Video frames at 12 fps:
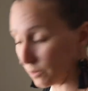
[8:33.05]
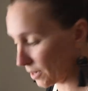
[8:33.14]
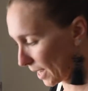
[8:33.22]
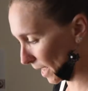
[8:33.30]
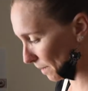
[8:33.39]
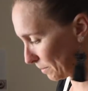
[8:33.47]
to
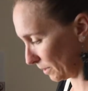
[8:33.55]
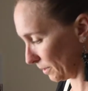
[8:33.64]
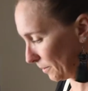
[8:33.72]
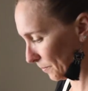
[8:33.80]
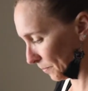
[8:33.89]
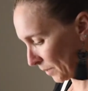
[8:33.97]
happen.
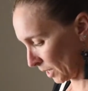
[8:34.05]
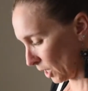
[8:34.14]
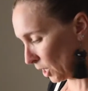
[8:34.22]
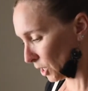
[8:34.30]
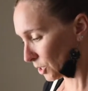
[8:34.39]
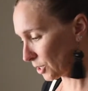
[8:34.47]

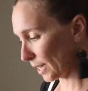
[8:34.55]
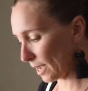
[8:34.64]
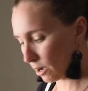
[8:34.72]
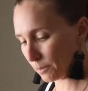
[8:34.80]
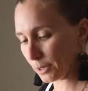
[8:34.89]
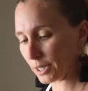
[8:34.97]
So now
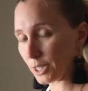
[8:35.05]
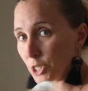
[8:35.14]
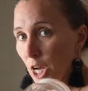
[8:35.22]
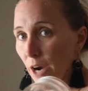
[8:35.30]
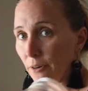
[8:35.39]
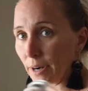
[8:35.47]
I'm going to
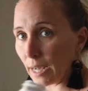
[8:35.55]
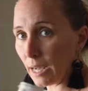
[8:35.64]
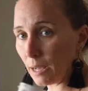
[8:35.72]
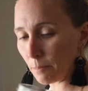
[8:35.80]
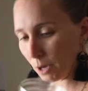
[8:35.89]
jar it up.